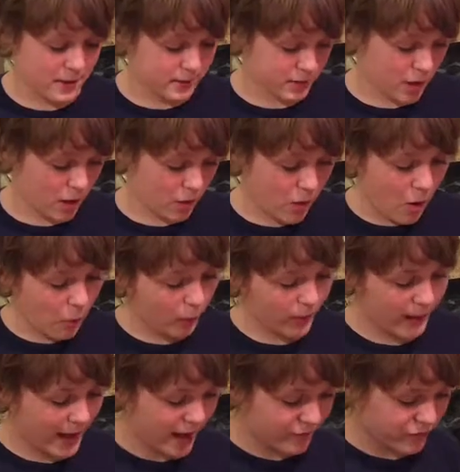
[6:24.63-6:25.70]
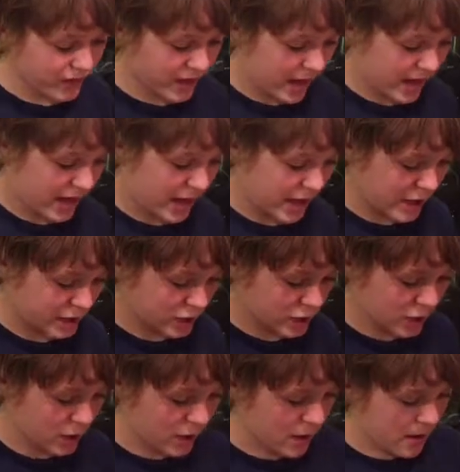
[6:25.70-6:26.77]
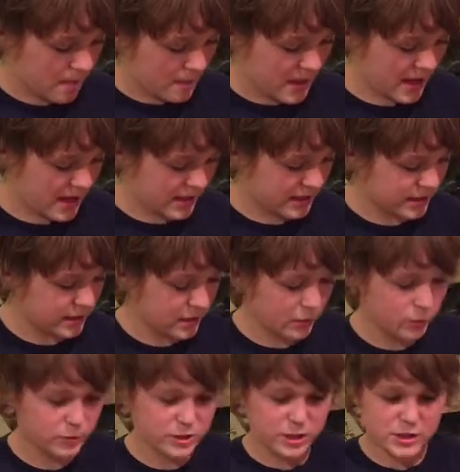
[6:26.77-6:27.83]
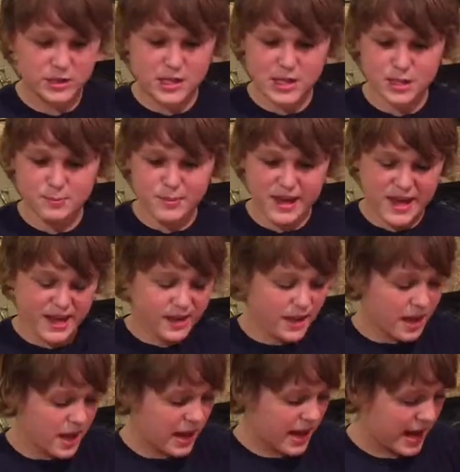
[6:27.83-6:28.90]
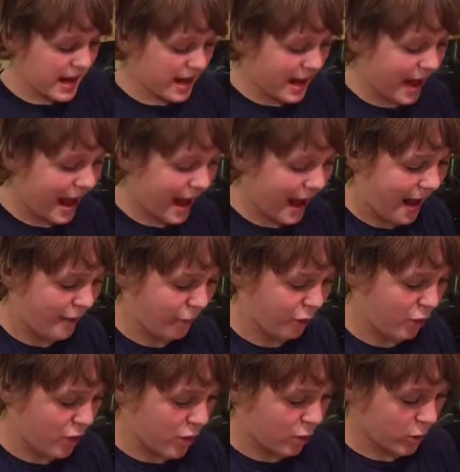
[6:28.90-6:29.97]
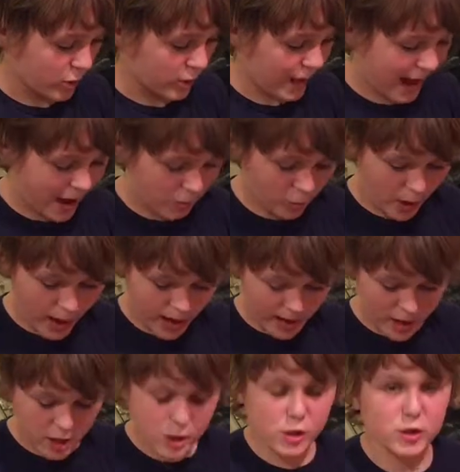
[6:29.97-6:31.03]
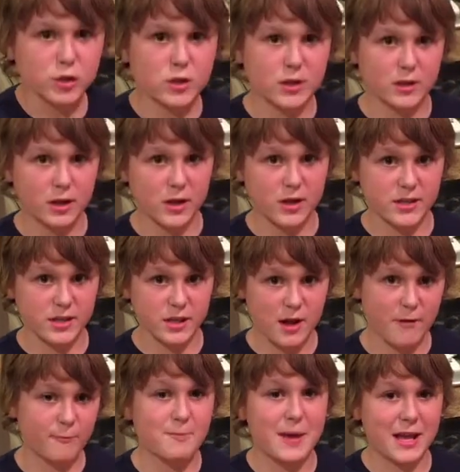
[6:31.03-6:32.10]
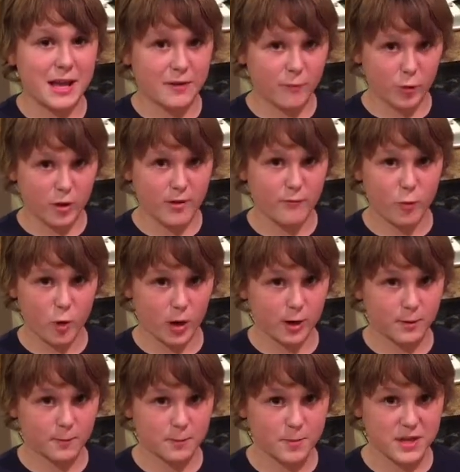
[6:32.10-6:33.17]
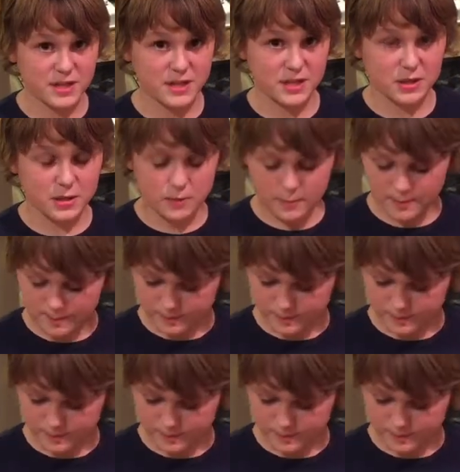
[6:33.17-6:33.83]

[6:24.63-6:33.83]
So we're going to have to cut each piece, which is this big, in half that way so that there is enough, making 44 pieces.